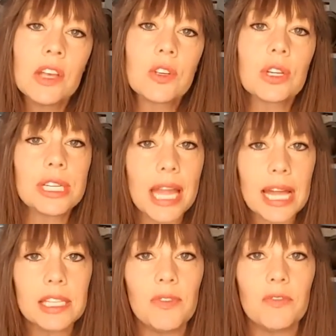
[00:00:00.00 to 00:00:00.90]
So there's
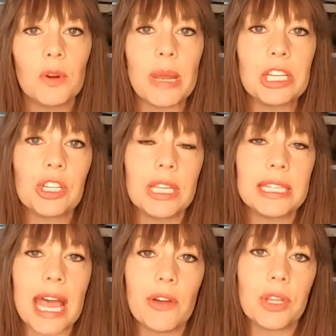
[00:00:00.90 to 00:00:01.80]
lots of information
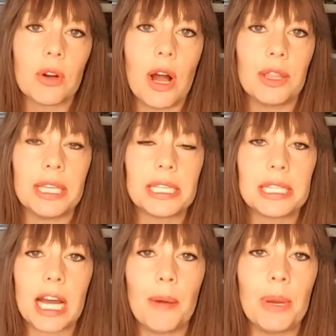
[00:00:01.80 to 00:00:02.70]
that's out there on
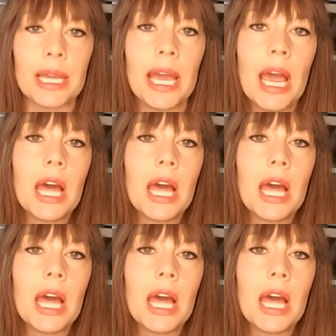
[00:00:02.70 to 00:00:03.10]
this topic.